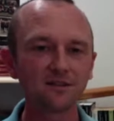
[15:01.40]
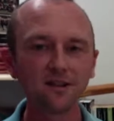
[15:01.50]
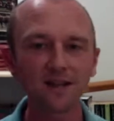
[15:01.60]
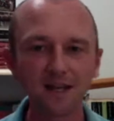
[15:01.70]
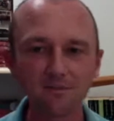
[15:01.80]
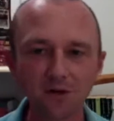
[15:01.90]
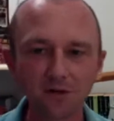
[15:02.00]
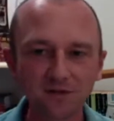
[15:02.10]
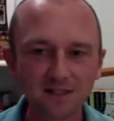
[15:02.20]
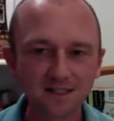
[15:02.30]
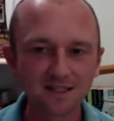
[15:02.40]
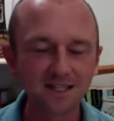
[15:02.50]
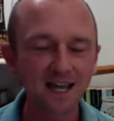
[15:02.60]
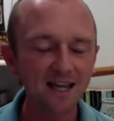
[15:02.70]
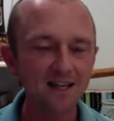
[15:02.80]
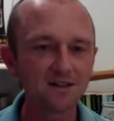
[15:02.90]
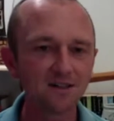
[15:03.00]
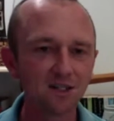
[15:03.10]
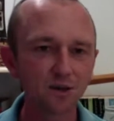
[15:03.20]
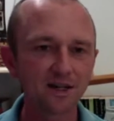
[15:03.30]
the name of 10
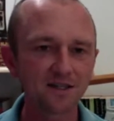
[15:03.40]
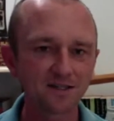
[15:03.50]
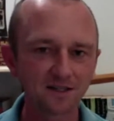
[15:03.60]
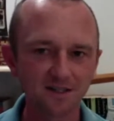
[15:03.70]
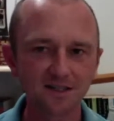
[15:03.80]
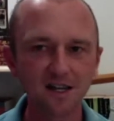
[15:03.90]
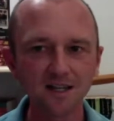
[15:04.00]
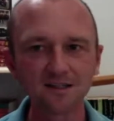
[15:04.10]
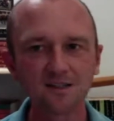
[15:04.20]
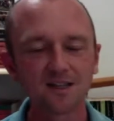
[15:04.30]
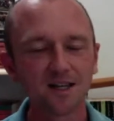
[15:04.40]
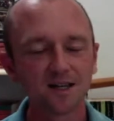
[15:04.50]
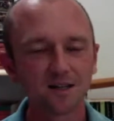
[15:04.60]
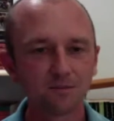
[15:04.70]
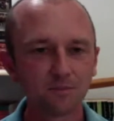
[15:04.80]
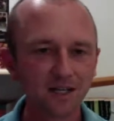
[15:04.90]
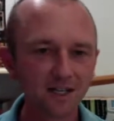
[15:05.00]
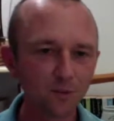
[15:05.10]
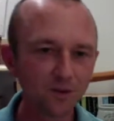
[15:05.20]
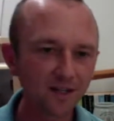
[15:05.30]
US states
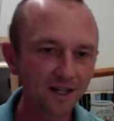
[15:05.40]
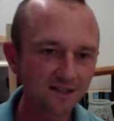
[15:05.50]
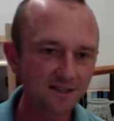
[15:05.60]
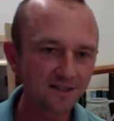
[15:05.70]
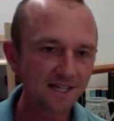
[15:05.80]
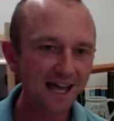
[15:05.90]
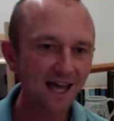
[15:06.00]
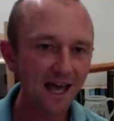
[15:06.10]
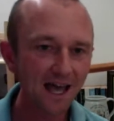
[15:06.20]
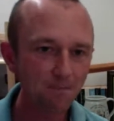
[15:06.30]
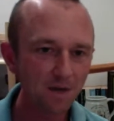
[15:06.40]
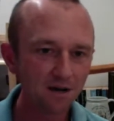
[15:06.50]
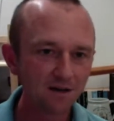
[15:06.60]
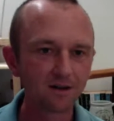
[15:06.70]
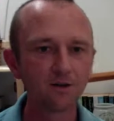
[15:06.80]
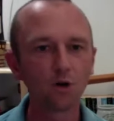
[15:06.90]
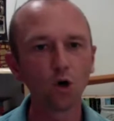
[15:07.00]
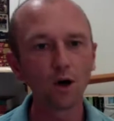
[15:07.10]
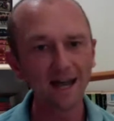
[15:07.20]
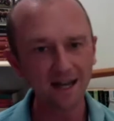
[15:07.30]
beginning with the letters M
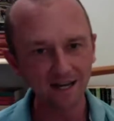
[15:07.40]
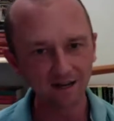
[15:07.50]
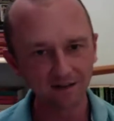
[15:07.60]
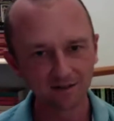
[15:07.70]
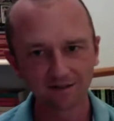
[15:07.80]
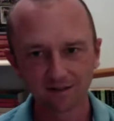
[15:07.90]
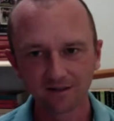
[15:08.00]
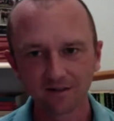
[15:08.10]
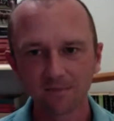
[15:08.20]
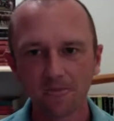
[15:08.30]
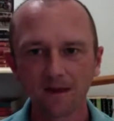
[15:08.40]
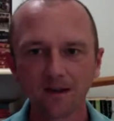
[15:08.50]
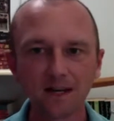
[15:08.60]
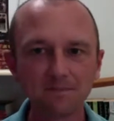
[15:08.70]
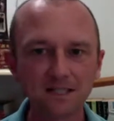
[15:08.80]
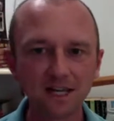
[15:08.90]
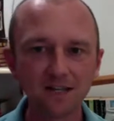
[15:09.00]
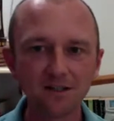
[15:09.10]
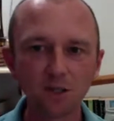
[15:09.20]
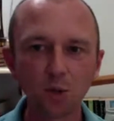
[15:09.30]
or N? Name
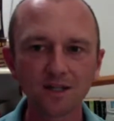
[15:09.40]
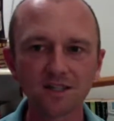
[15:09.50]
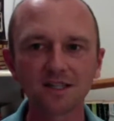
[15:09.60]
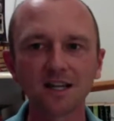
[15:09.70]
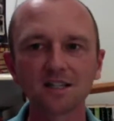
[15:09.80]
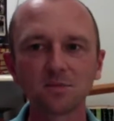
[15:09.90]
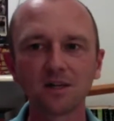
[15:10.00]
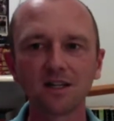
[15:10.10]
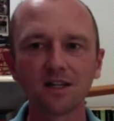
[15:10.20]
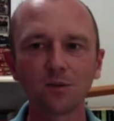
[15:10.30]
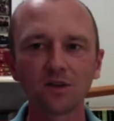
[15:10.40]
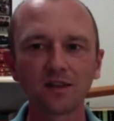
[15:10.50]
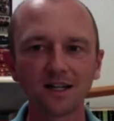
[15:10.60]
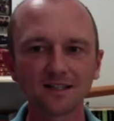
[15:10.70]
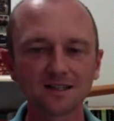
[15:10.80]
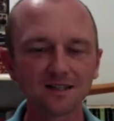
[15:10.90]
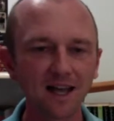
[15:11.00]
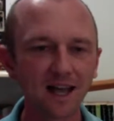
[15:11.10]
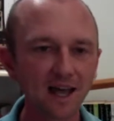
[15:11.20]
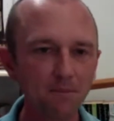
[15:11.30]
10 US states beginning with the letters
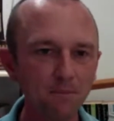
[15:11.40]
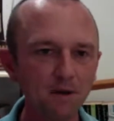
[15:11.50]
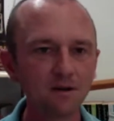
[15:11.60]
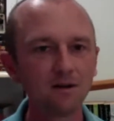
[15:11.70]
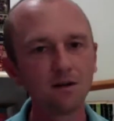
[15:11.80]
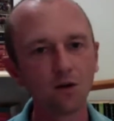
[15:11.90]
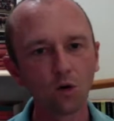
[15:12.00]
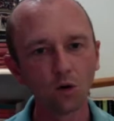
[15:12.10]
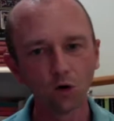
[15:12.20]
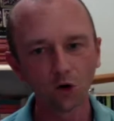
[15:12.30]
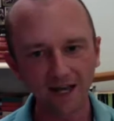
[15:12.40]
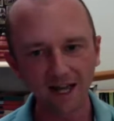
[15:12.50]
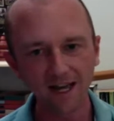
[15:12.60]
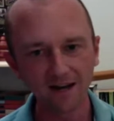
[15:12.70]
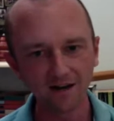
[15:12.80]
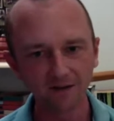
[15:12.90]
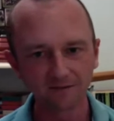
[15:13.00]
M or N.